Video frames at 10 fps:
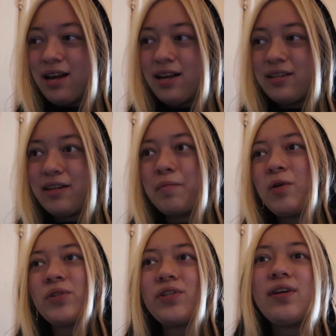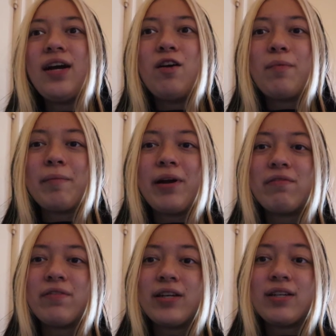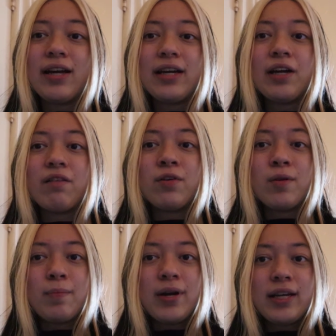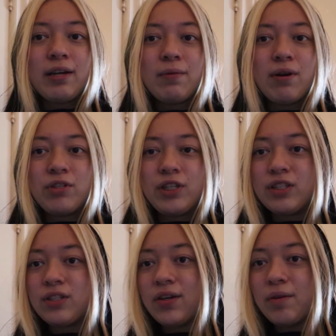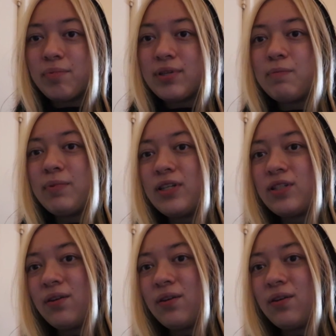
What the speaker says: And I'm also helping my friend take care of her bunny while she is going to Brisbane,